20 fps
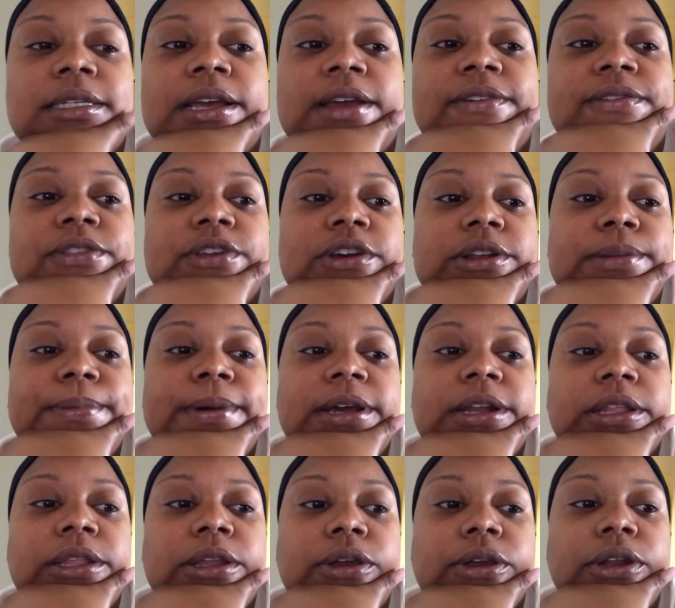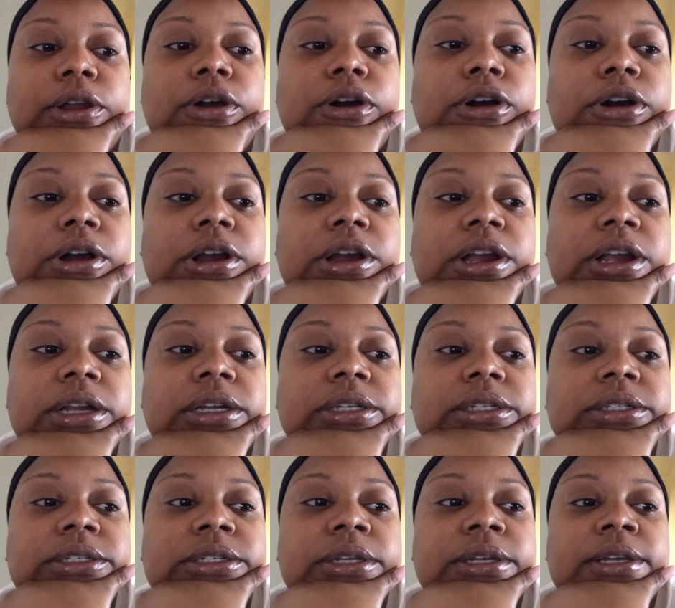I've thought about it long and hard,
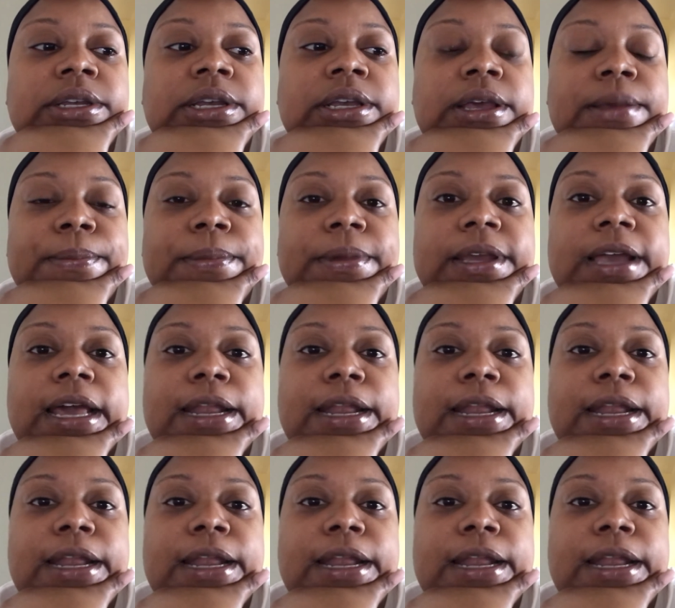been